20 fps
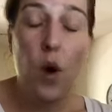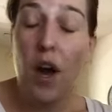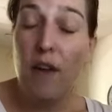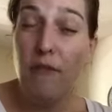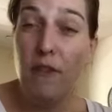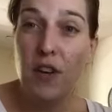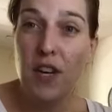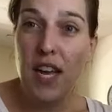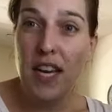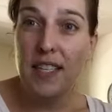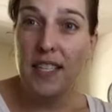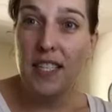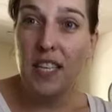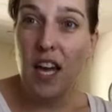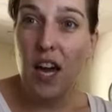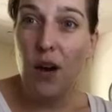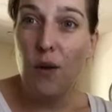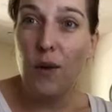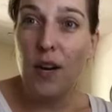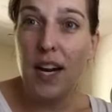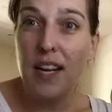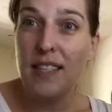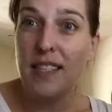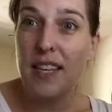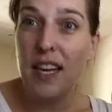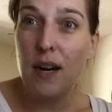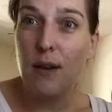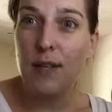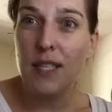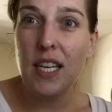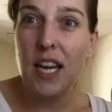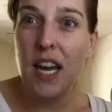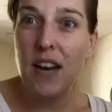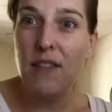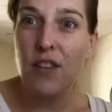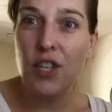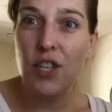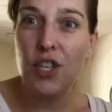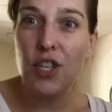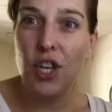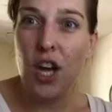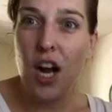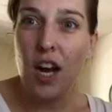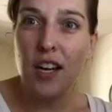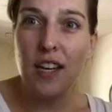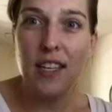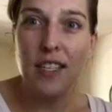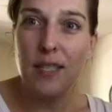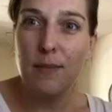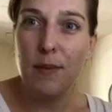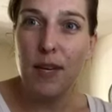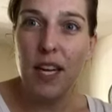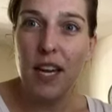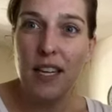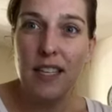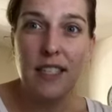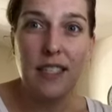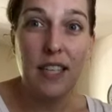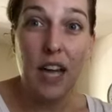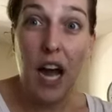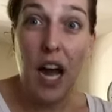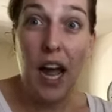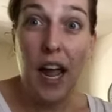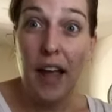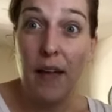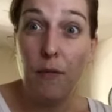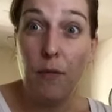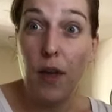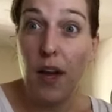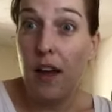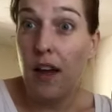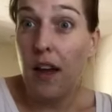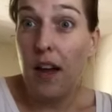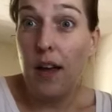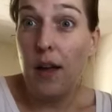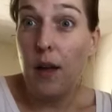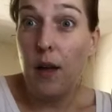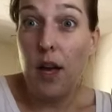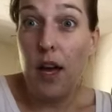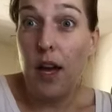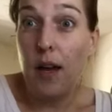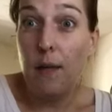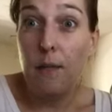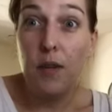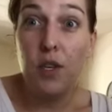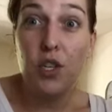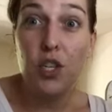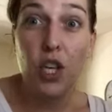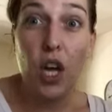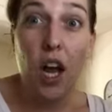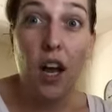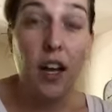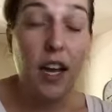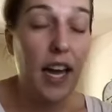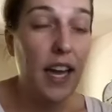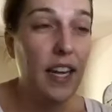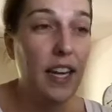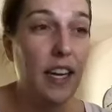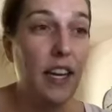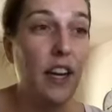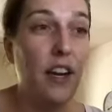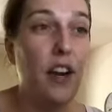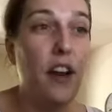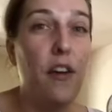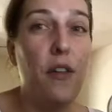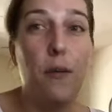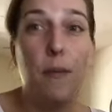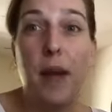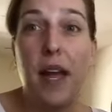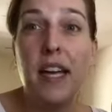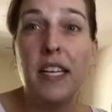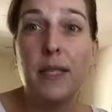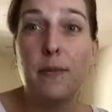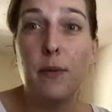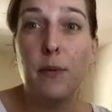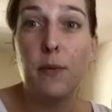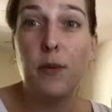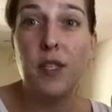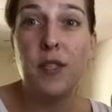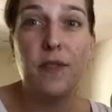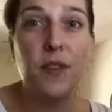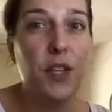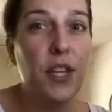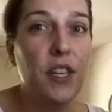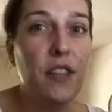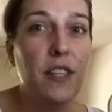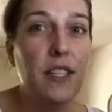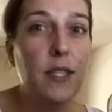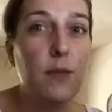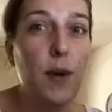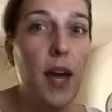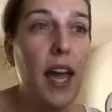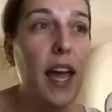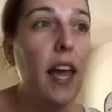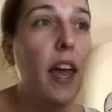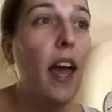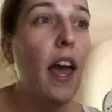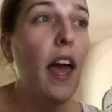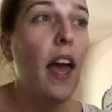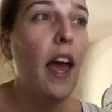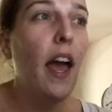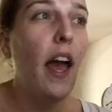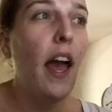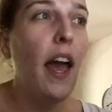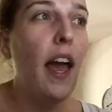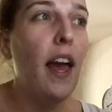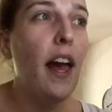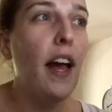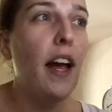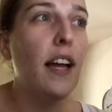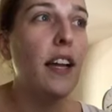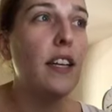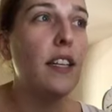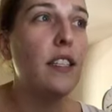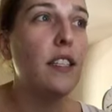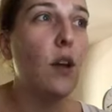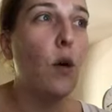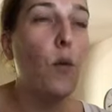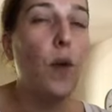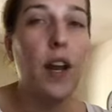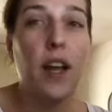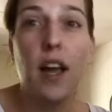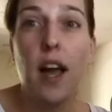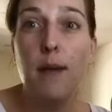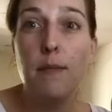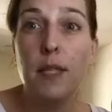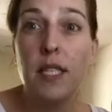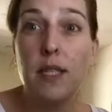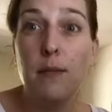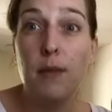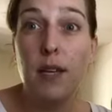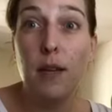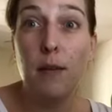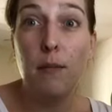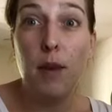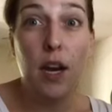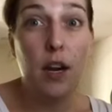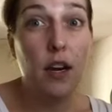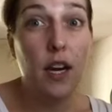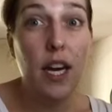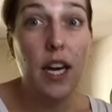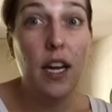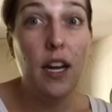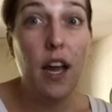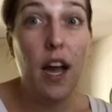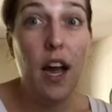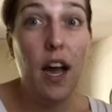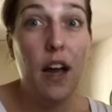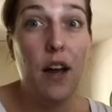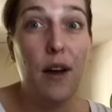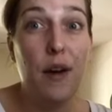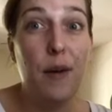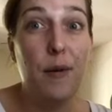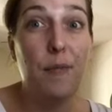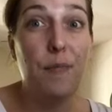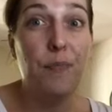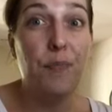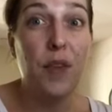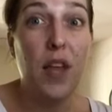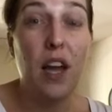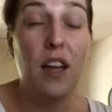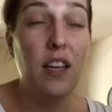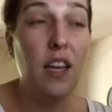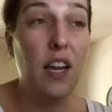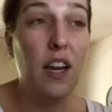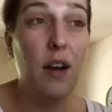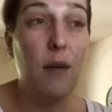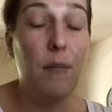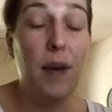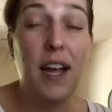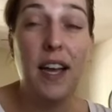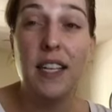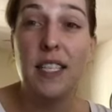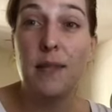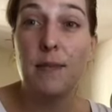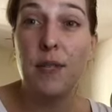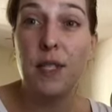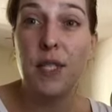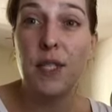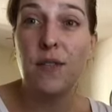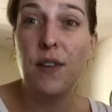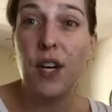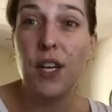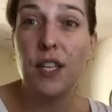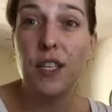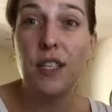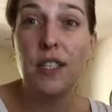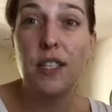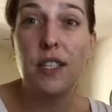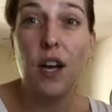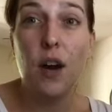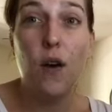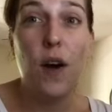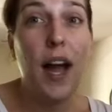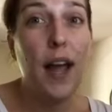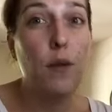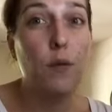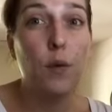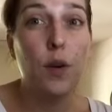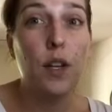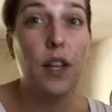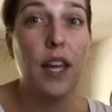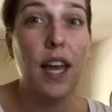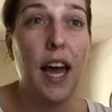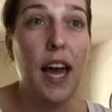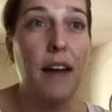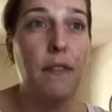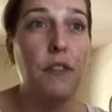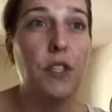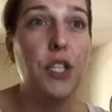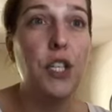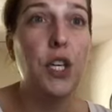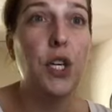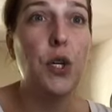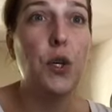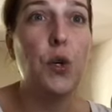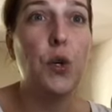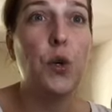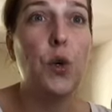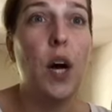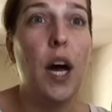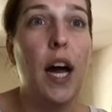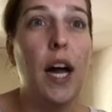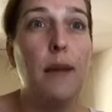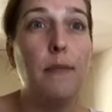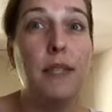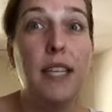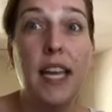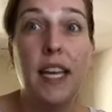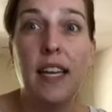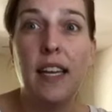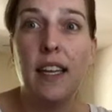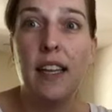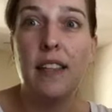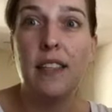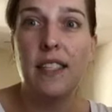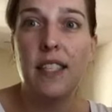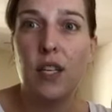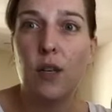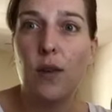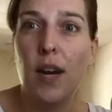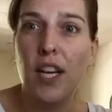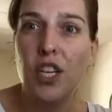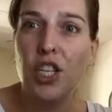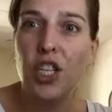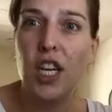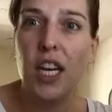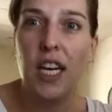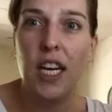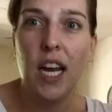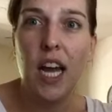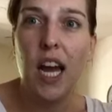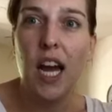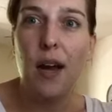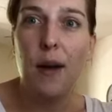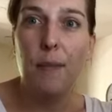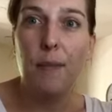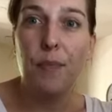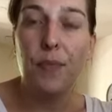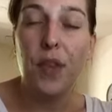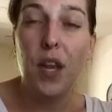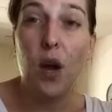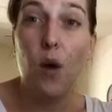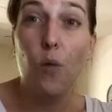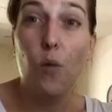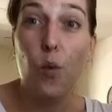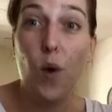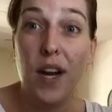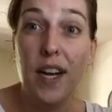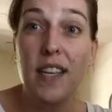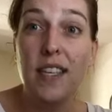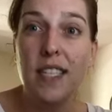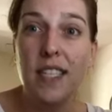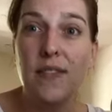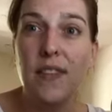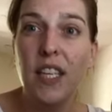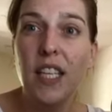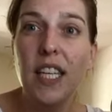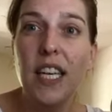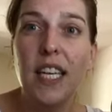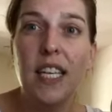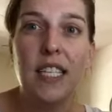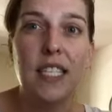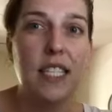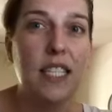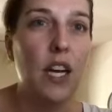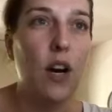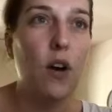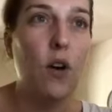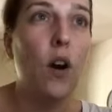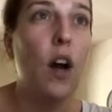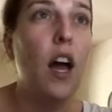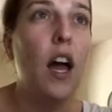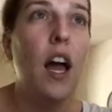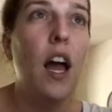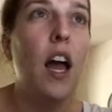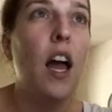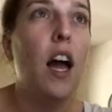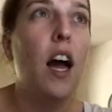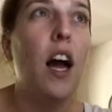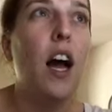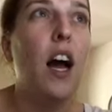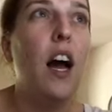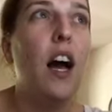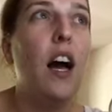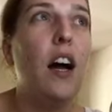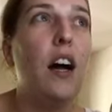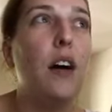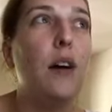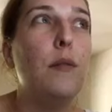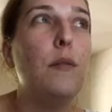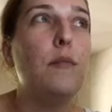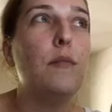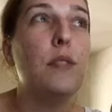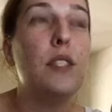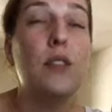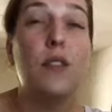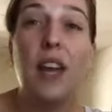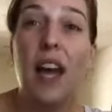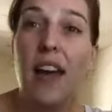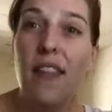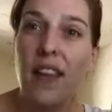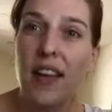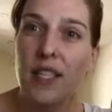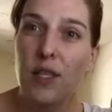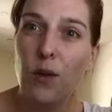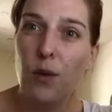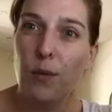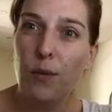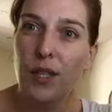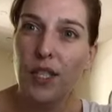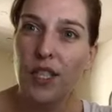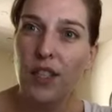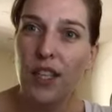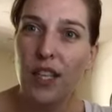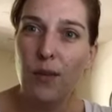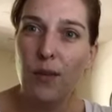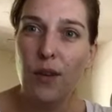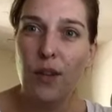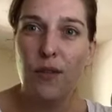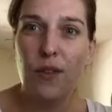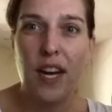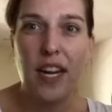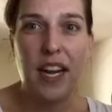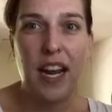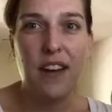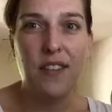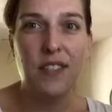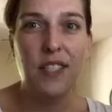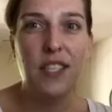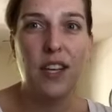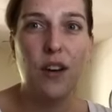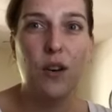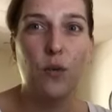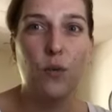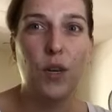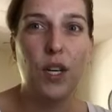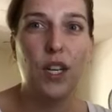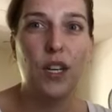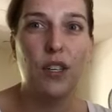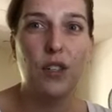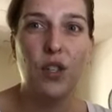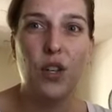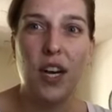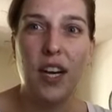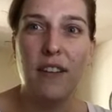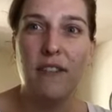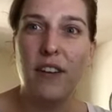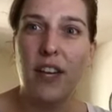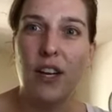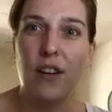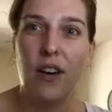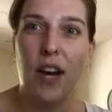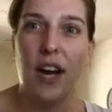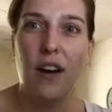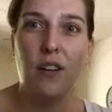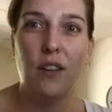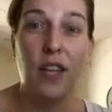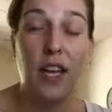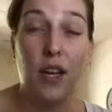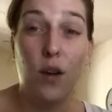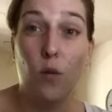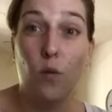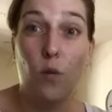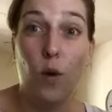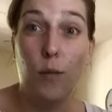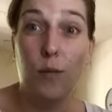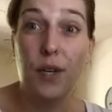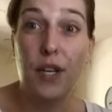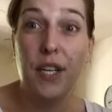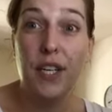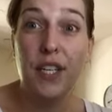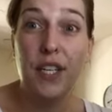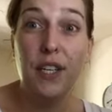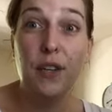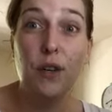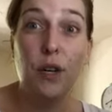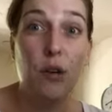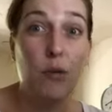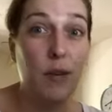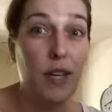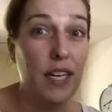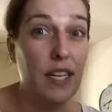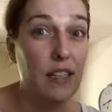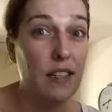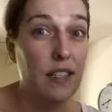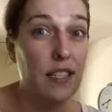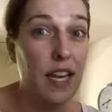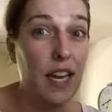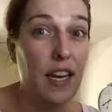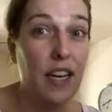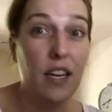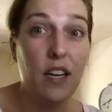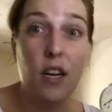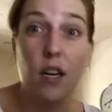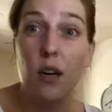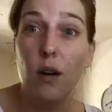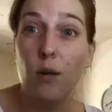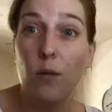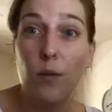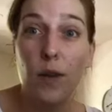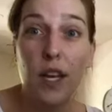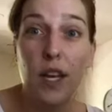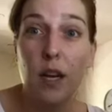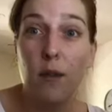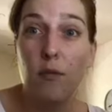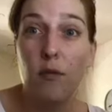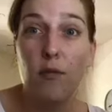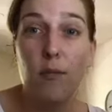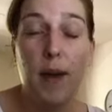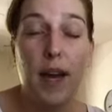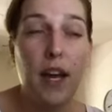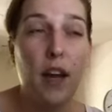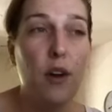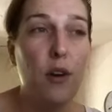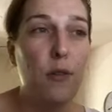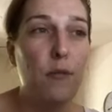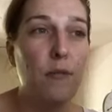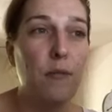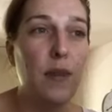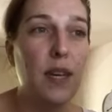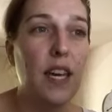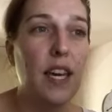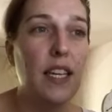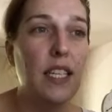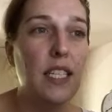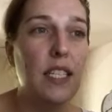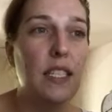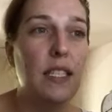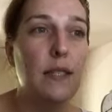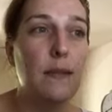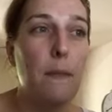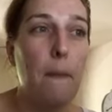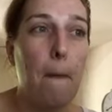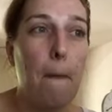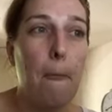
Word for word: a few days ago when I said I was kind of in shock, it's because I've, I, I am in shock. I didn't know that my husband was feeling this way. And when it comes to being married, um, you know, my husband's first. So I really have to um, take in consideration um, what he's feeling. So um, so yeah, that's what we're dealing with right now. So we're trying to figure out like what we're going to do. Are we going to stay here or are we going to move back home? Because,